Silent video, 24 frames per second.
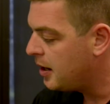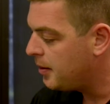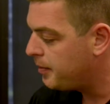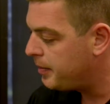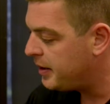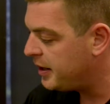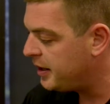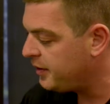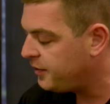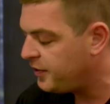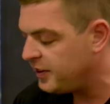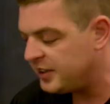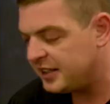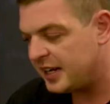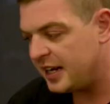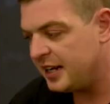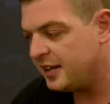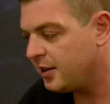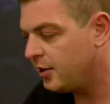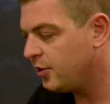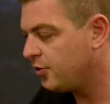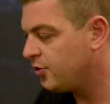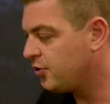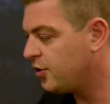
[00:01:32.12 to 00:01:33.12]
But if we take
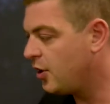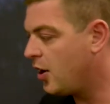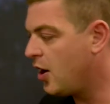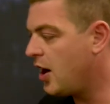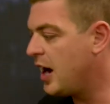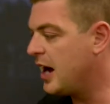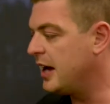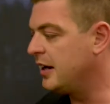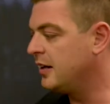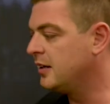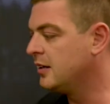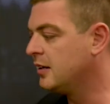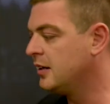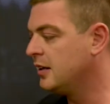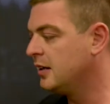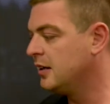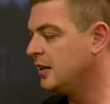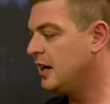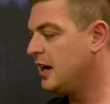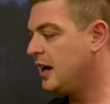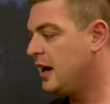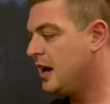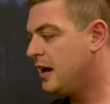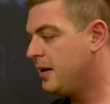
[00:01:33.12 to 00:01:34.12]
that aside,
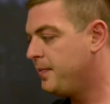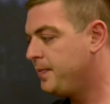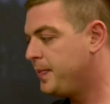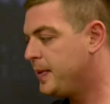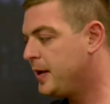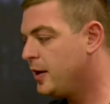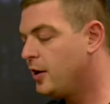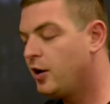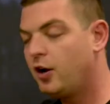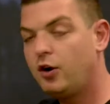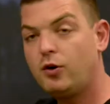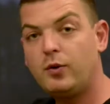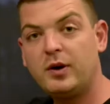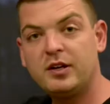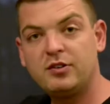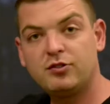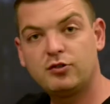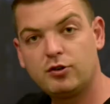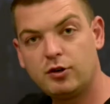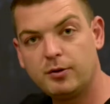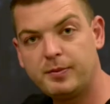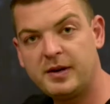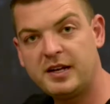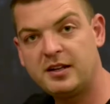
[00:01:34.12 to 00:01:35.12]
I always
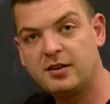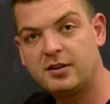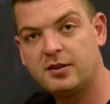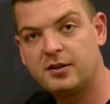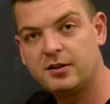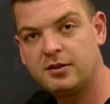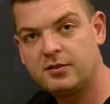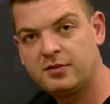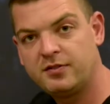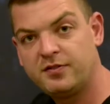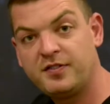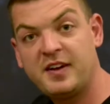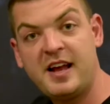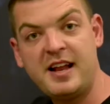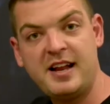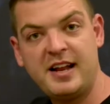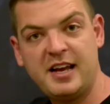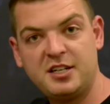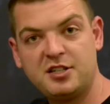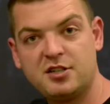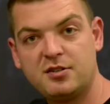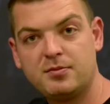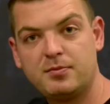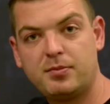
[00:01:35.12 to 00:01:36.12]
talk about the
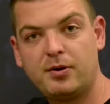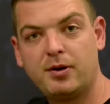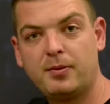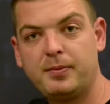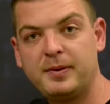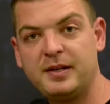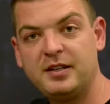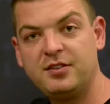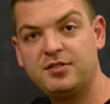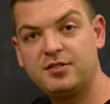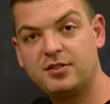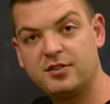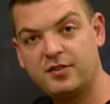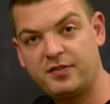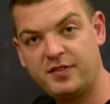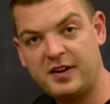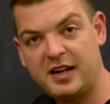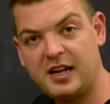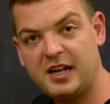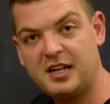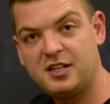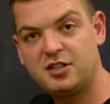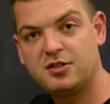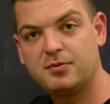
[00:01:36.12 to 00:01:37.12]
foundation properties and a
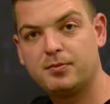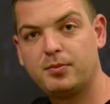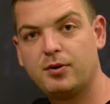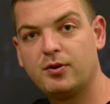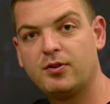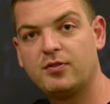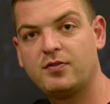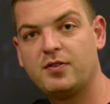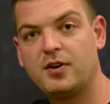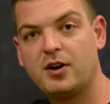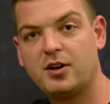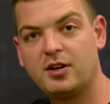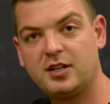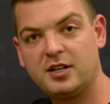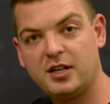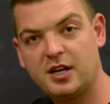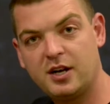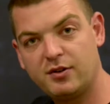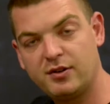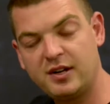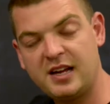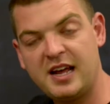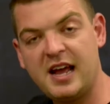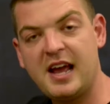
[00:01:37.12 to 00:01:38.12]
foundation
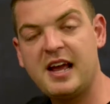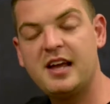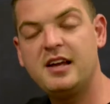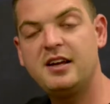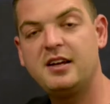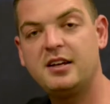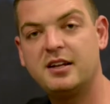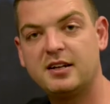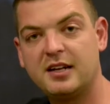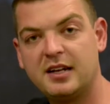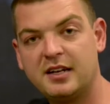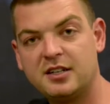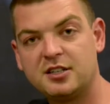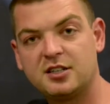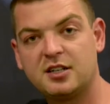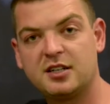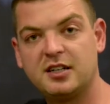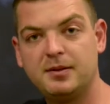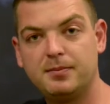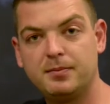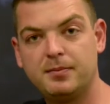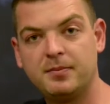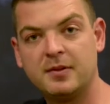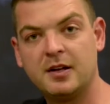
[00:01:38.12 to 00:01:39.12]
portfolio and how you can
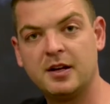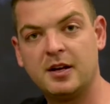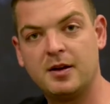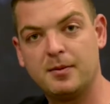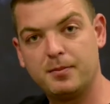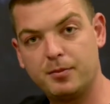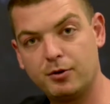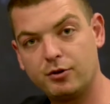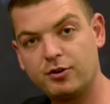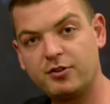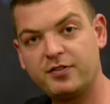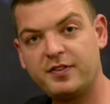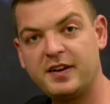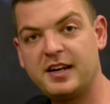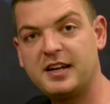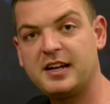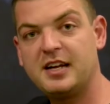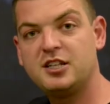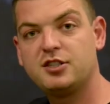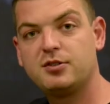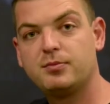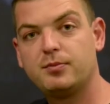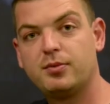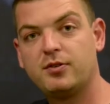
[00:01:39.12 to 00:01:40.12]
actually build a
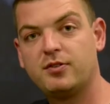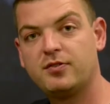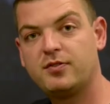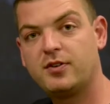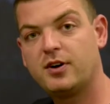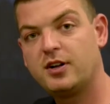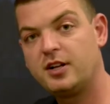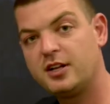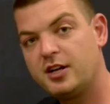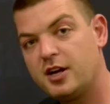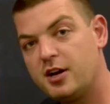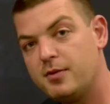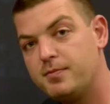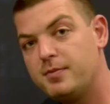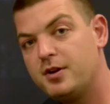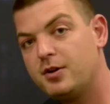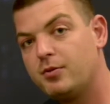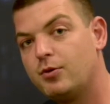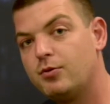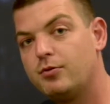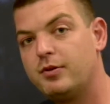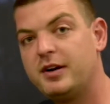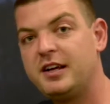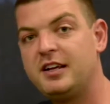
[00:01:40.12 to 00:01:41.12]
foundation portfolio,
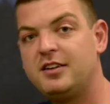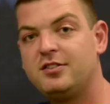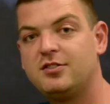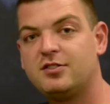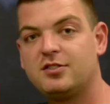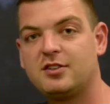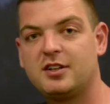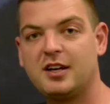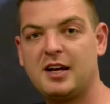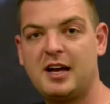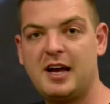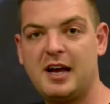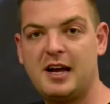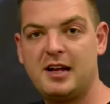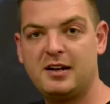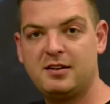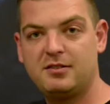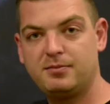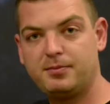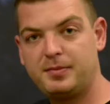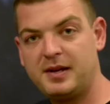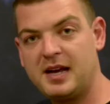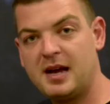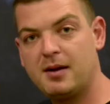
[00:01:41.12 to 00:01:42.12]
minimal risk, and
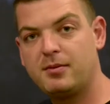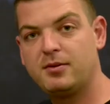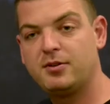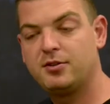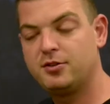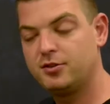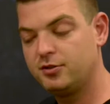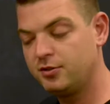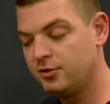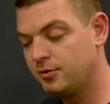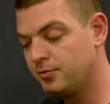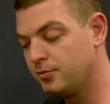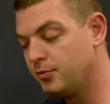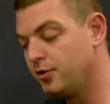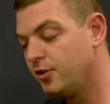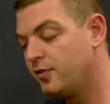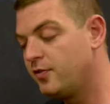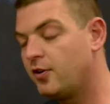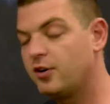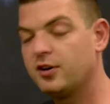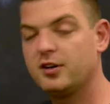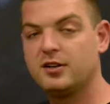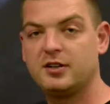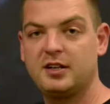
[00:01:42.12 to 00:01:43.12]
be able to move
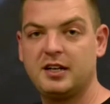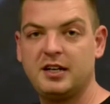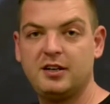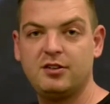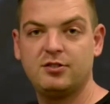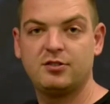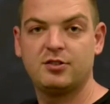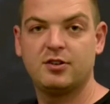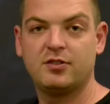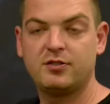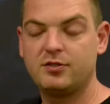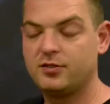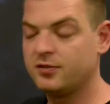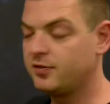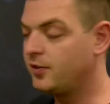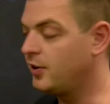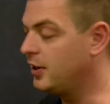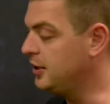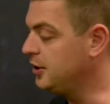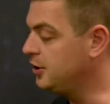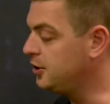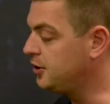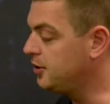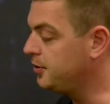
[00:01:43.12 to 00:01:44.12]
on and get yourself to
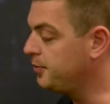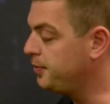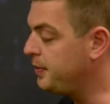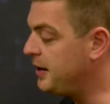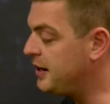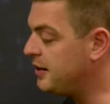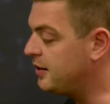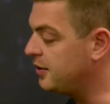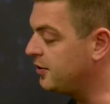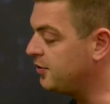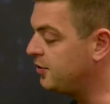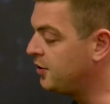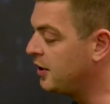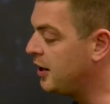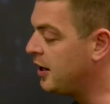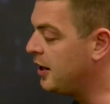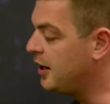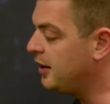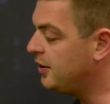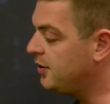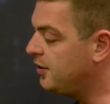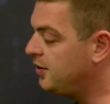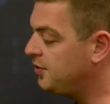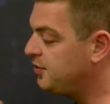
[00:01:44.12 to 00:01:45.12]
financial independence.
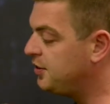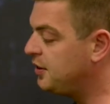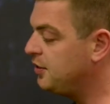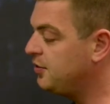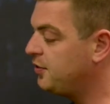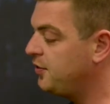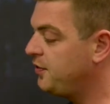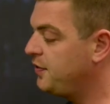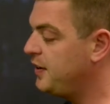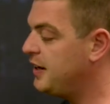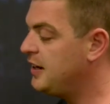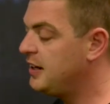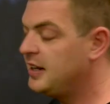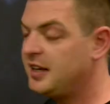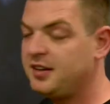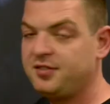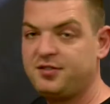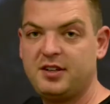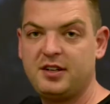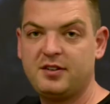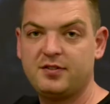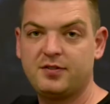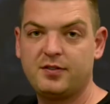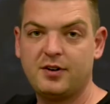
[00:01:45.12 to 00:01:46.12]
This thing's a
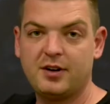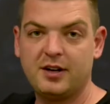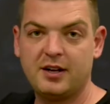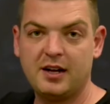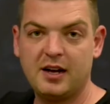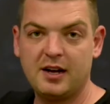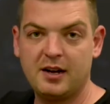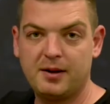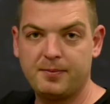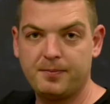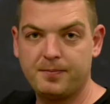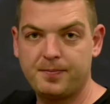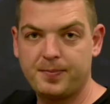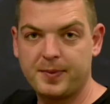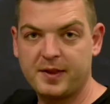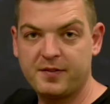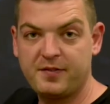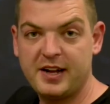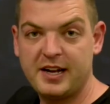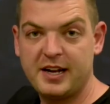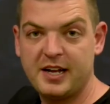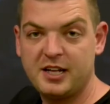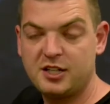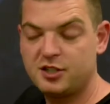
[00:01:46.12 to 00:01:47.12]
fantastic
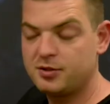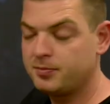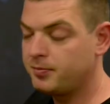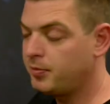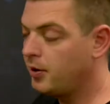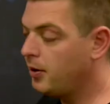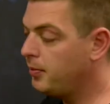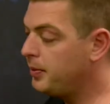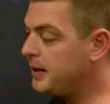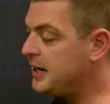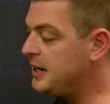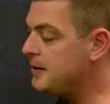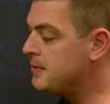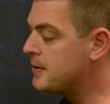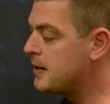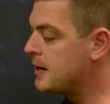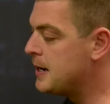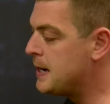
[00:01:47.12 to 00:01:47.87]
foundation property.